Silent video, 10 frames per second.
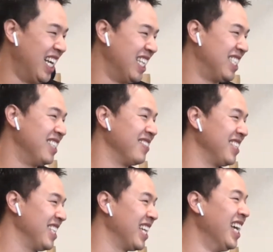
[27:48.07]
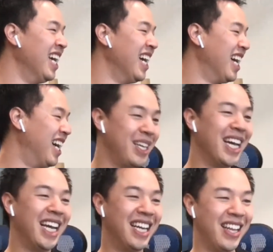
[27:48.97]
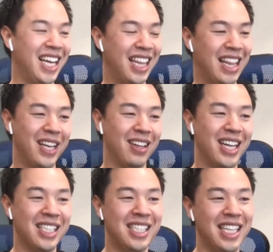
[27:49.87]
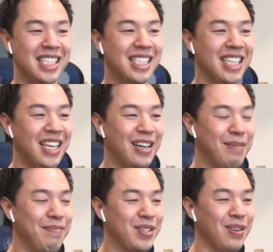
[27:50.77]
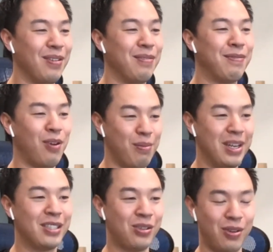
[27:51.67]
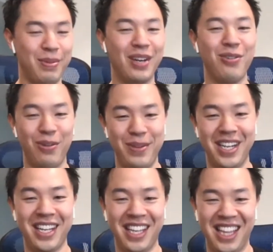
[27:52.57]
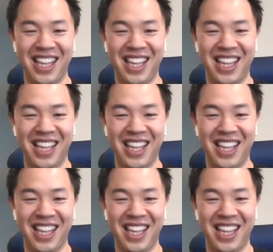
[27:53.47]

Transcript: it's interesting, but yeah, no, that make a lot of sense. So forming, storming, norming.